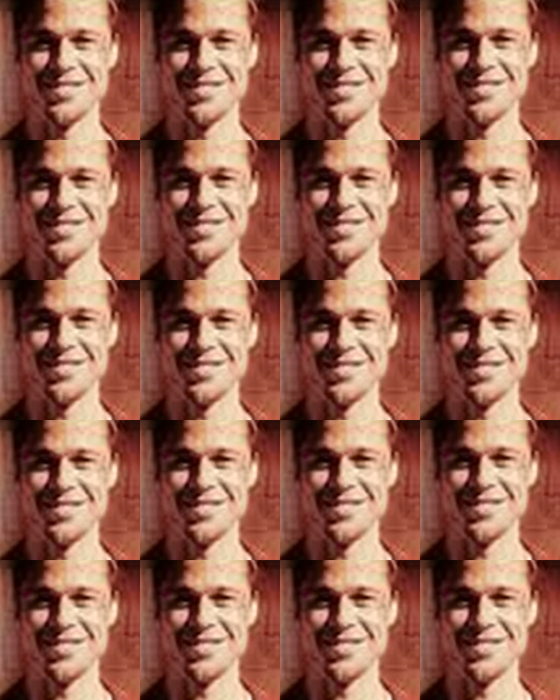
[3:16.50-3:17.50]

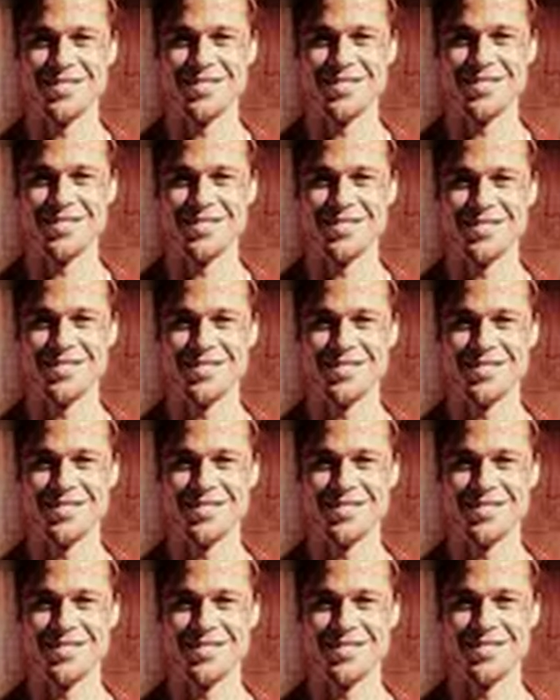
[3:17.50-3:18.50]

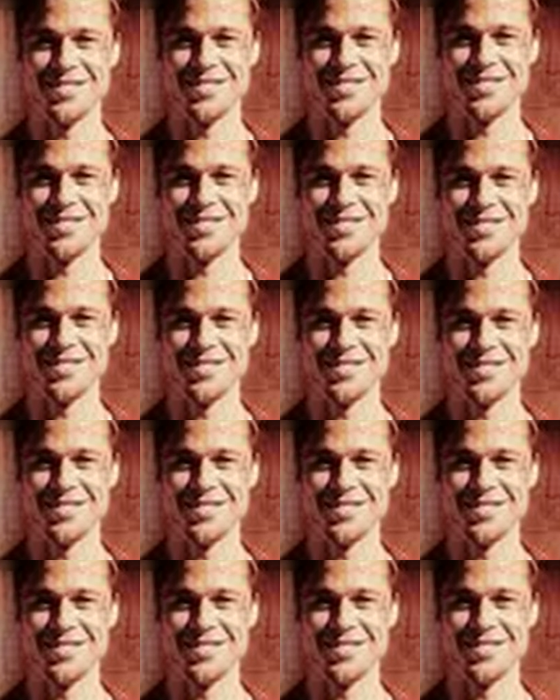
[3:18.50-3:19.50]

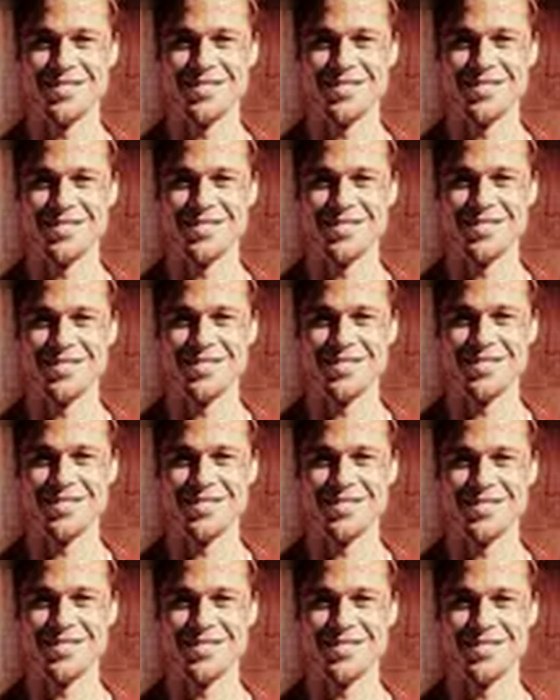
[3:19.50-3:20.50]

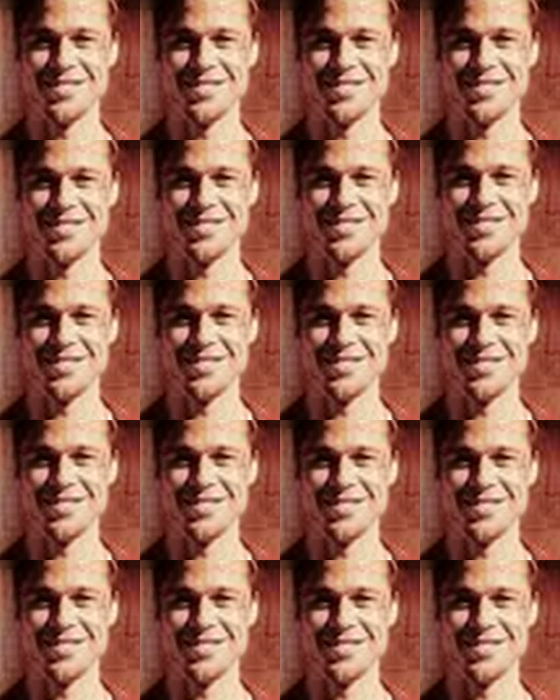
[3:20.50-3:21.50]

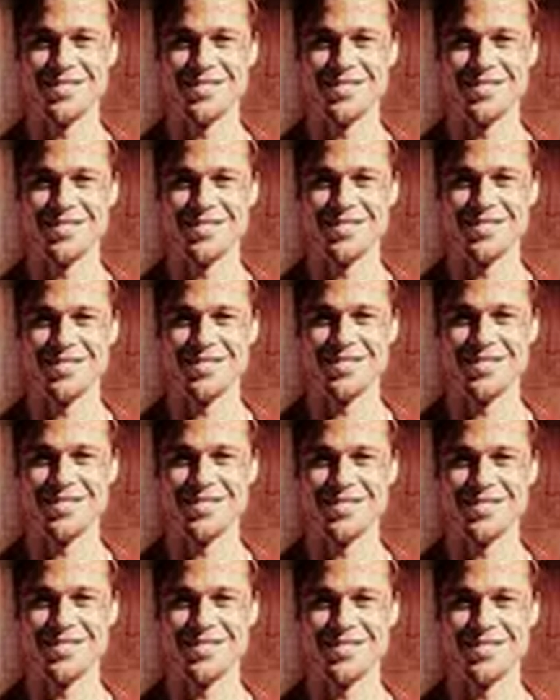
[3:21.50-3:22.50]

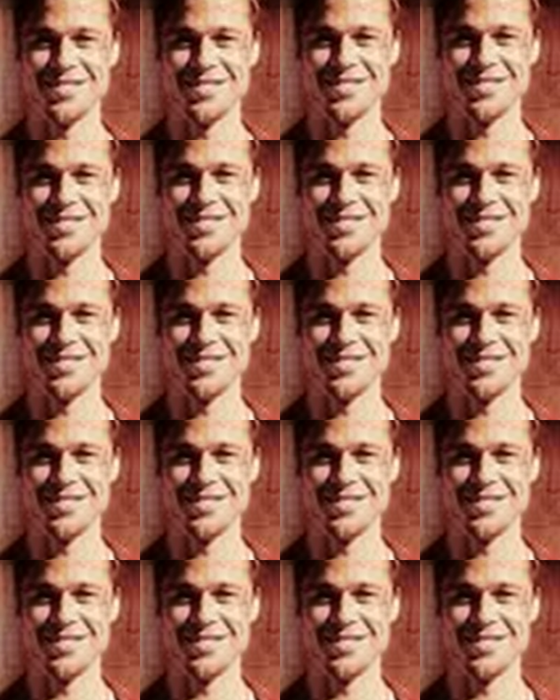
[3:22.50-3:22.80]
The person shown says nothing.